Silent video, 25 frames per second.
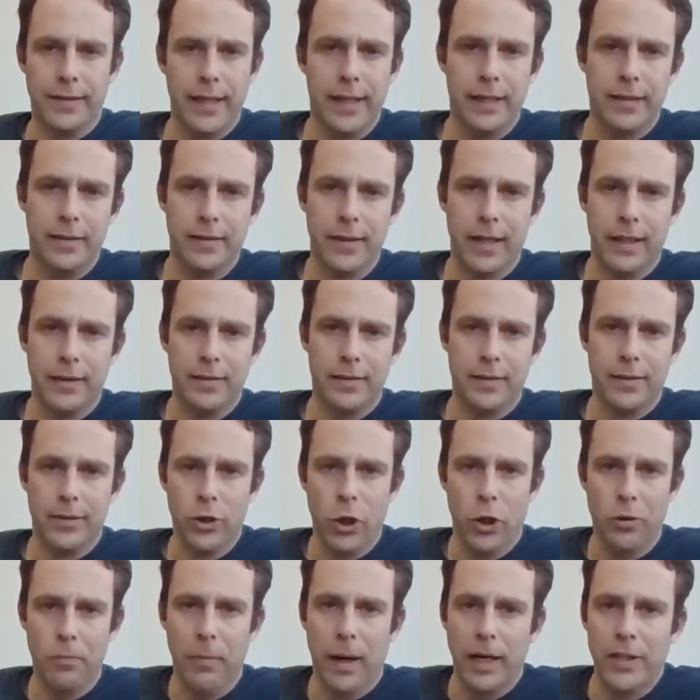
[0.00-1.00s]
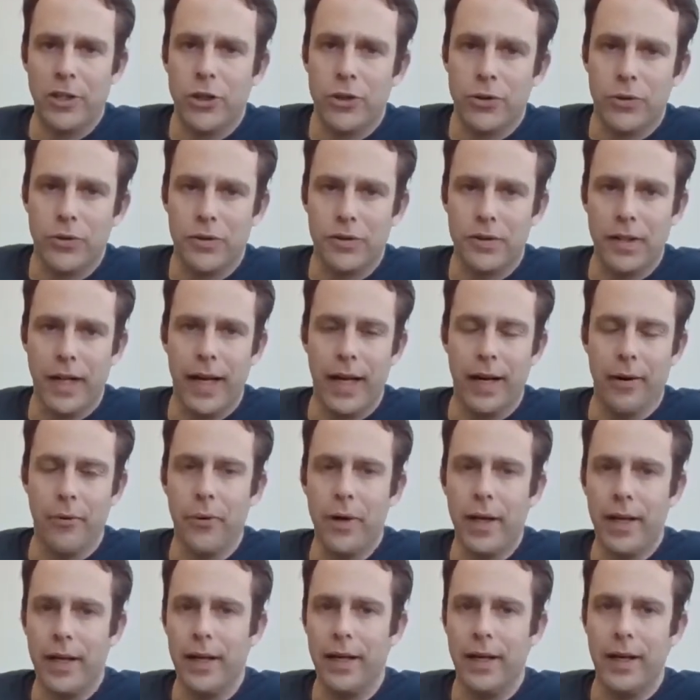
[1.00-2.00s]
There's not much to say
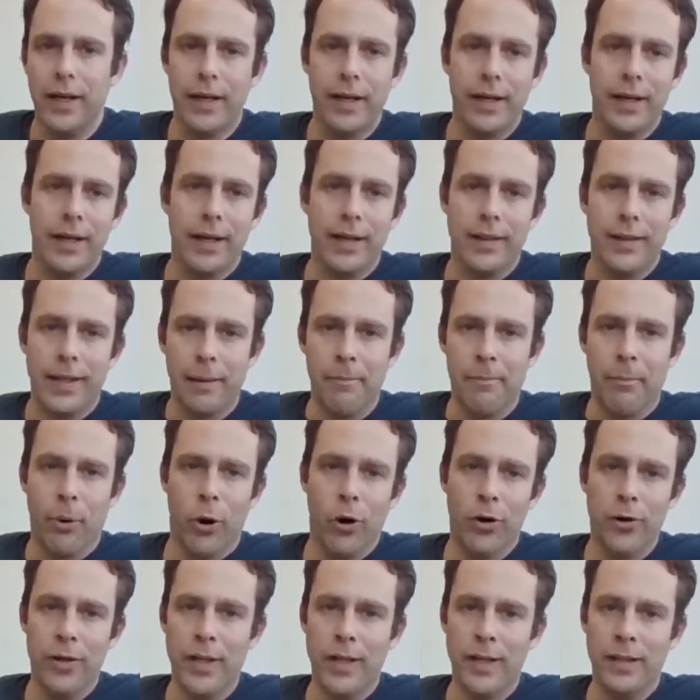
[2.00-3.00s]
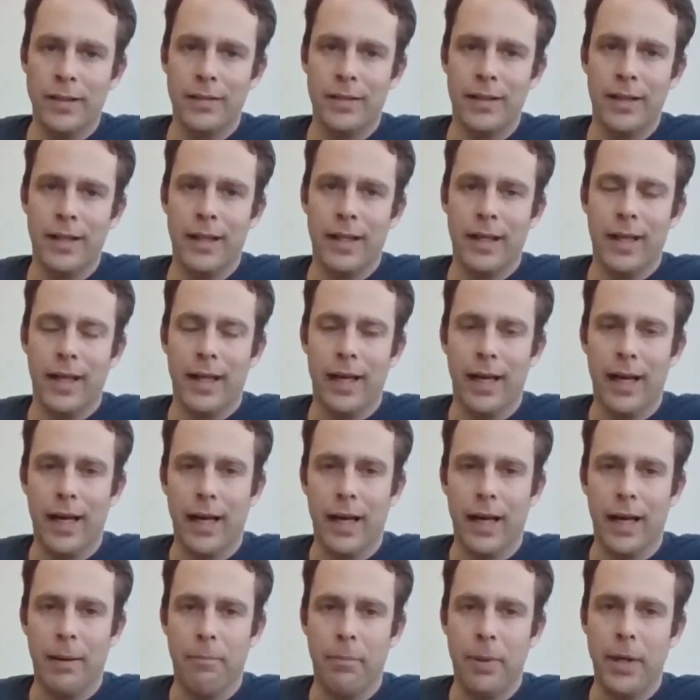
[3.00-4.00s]
really. The important is
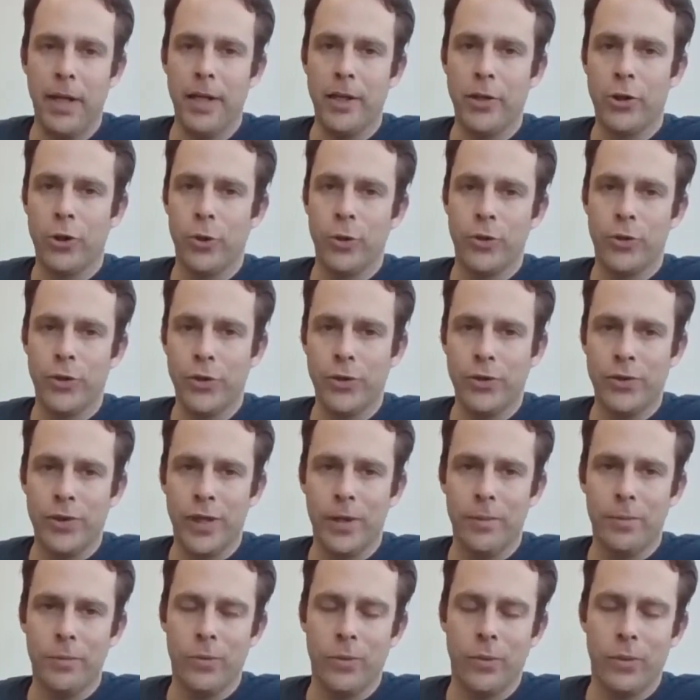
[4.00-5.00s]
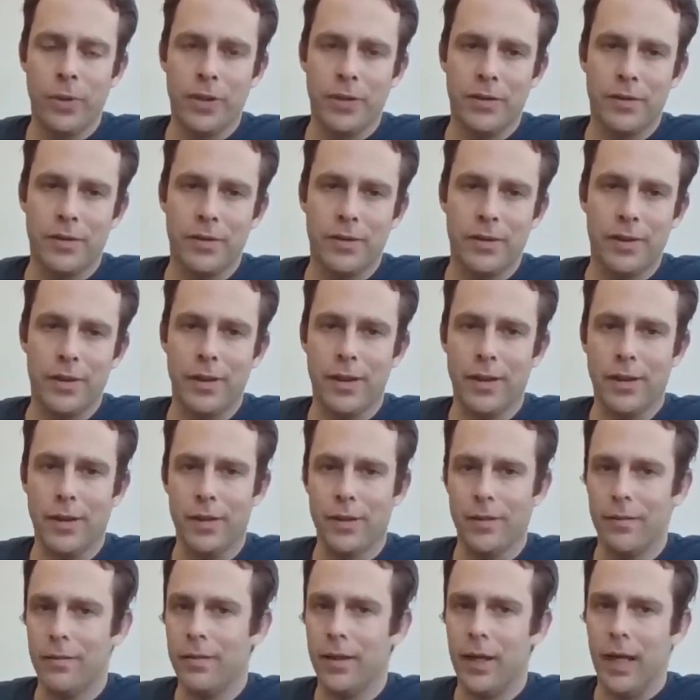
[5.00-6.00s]
a PT2 system with
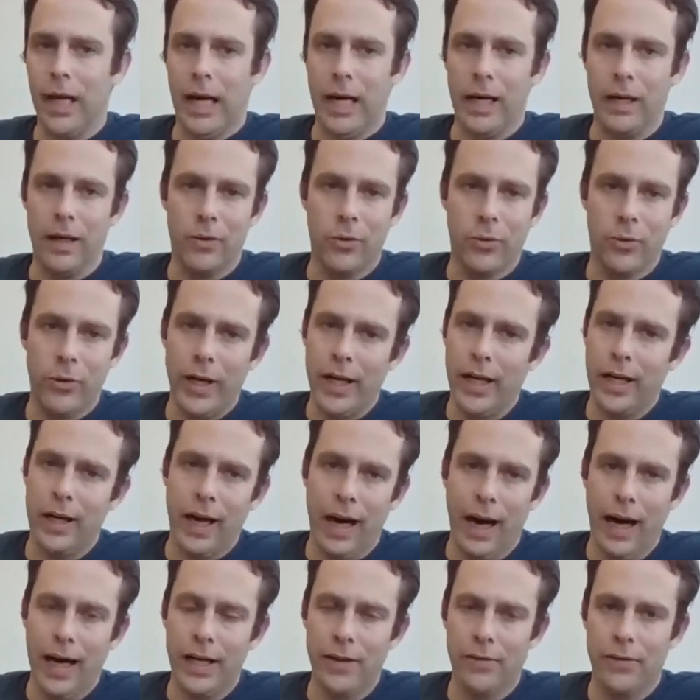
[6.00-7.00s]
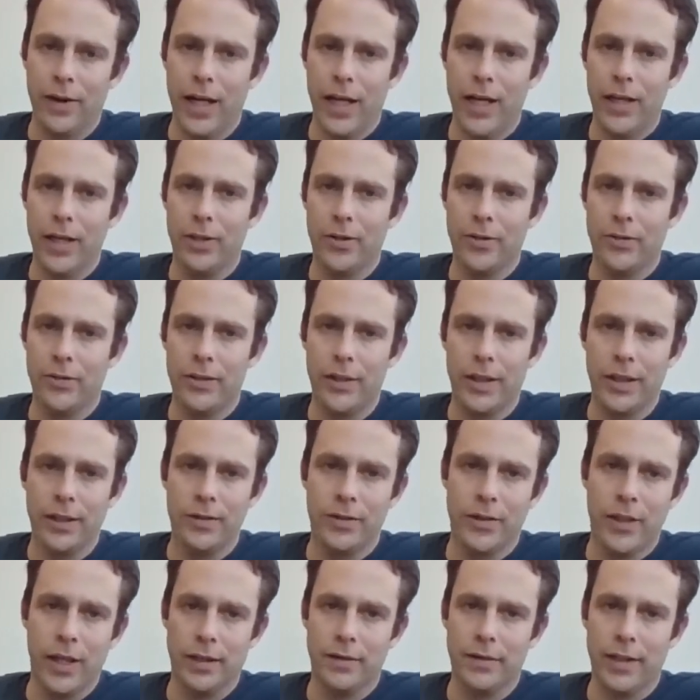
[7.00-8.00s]
real eigenvalues
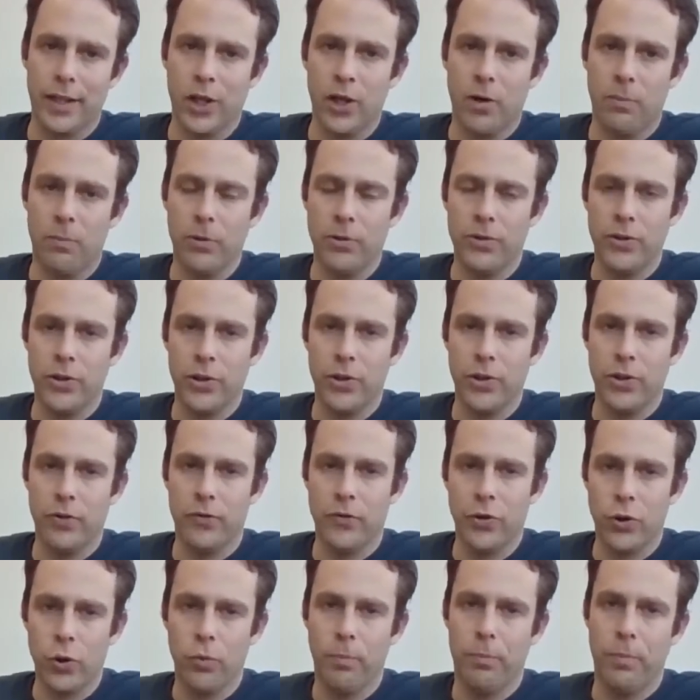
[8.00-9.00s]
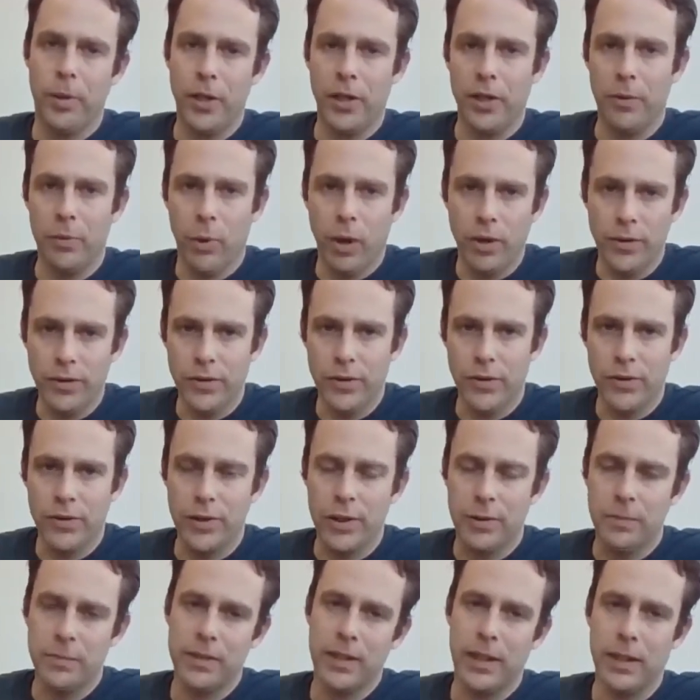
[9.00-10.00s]
is just a composition of two PT1
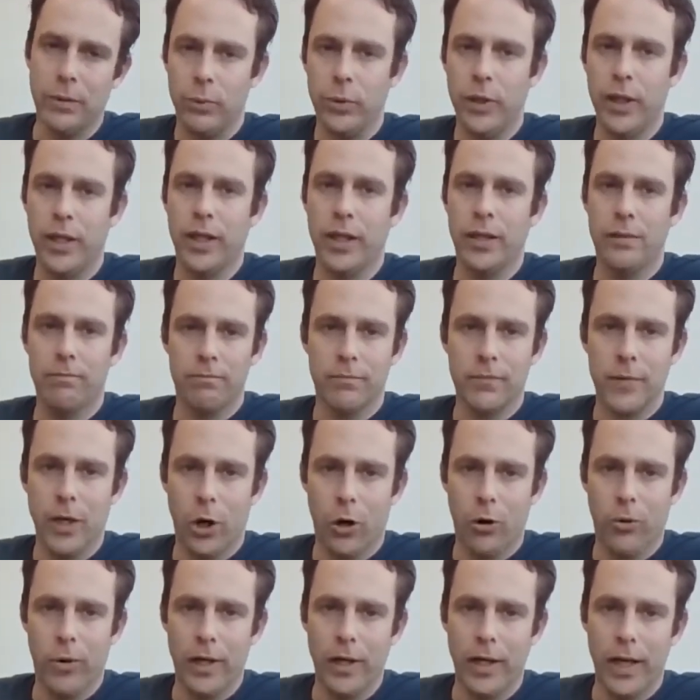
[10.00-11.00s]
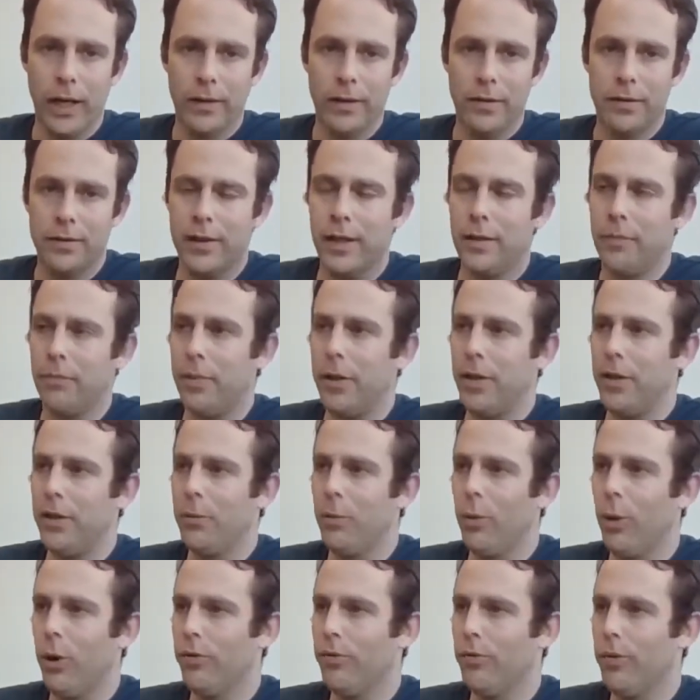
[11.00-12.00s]
systems, and we already understand
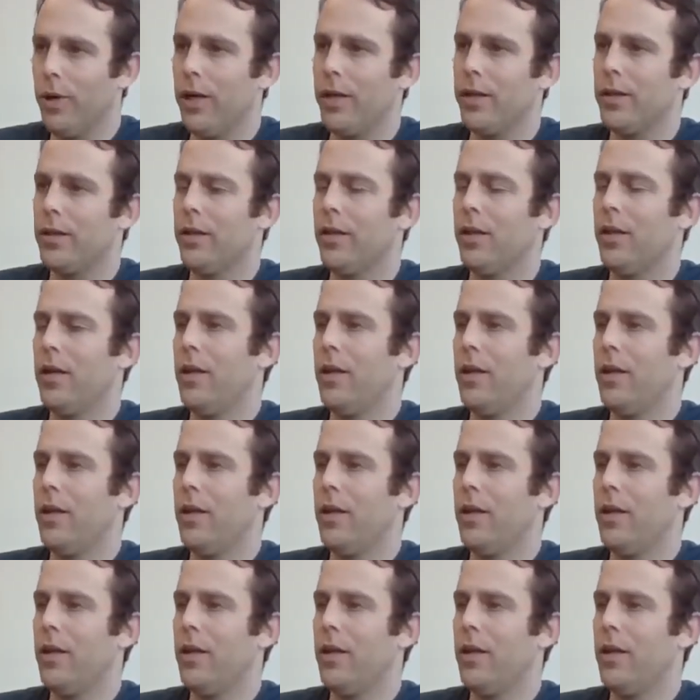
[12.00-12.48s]
PT1, right?